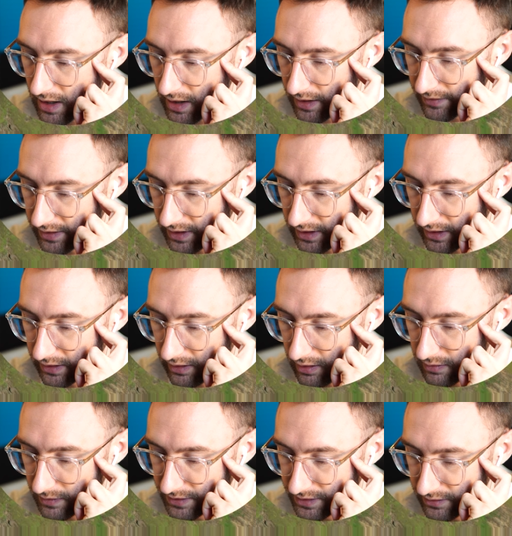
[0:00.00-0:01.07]
And then I
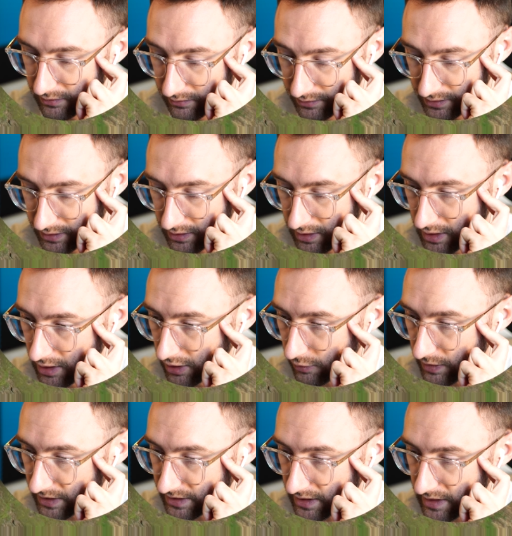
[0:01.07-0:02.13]
always use
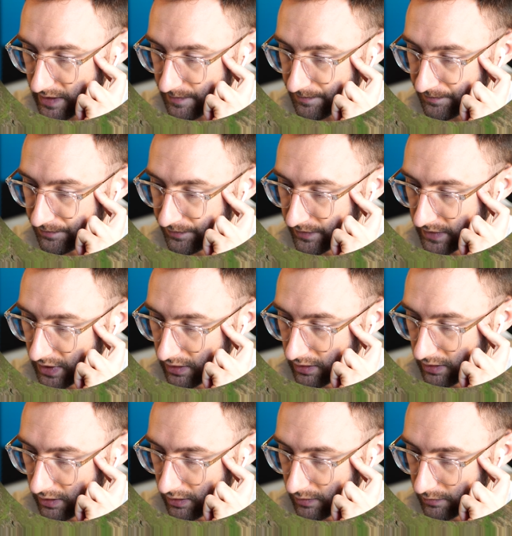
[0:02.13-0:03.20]
QuickTime
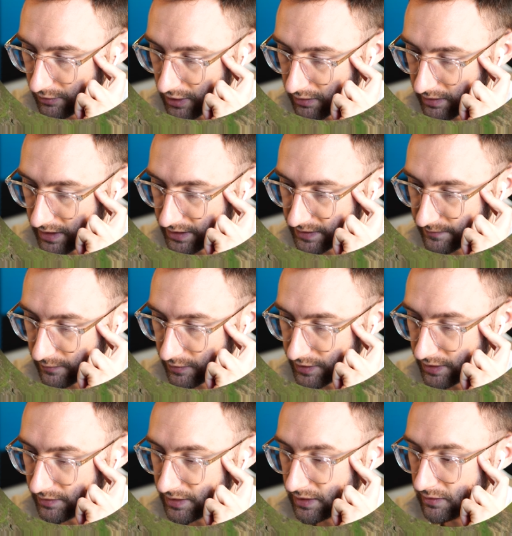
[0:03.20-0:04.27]
ProRes
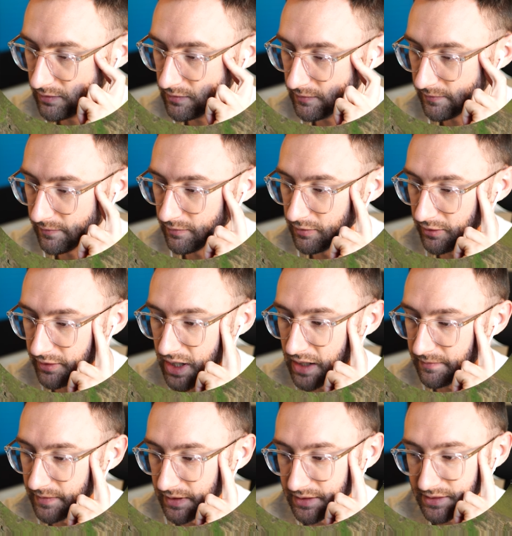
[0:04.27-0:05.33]
422 for
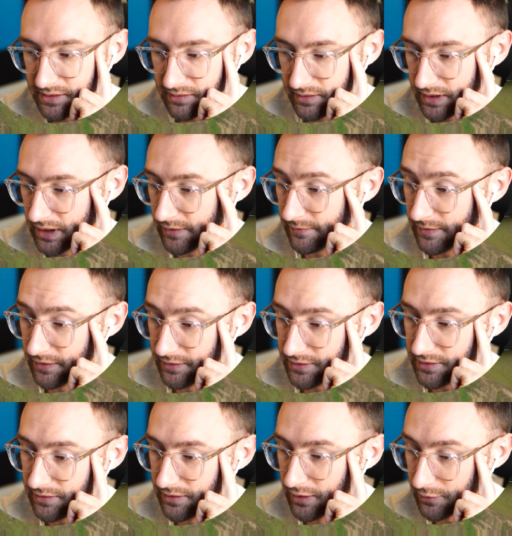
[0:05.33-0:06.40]
graphics if
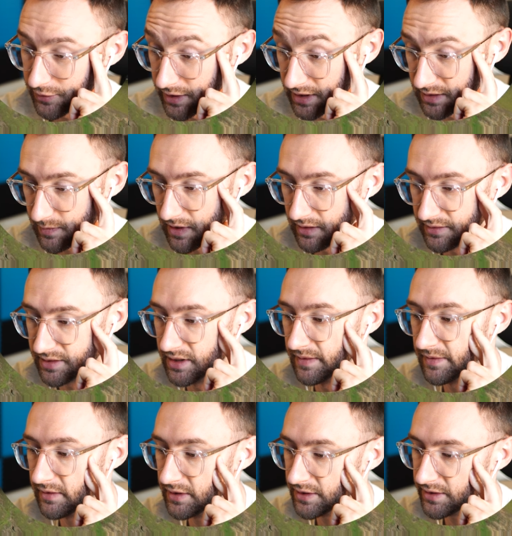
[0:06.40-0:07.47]
there's no transparency.
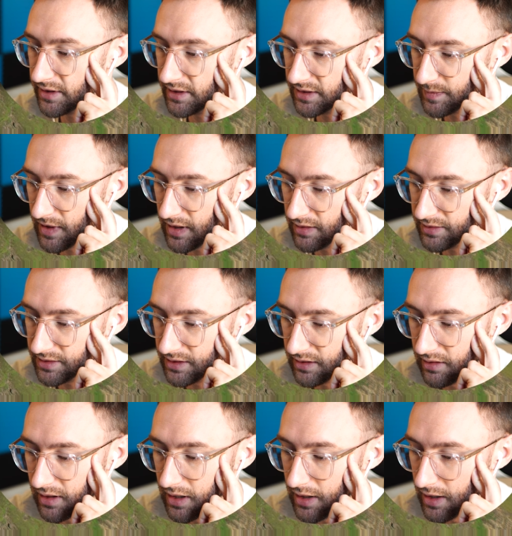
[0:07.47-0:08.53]
If there is transparency,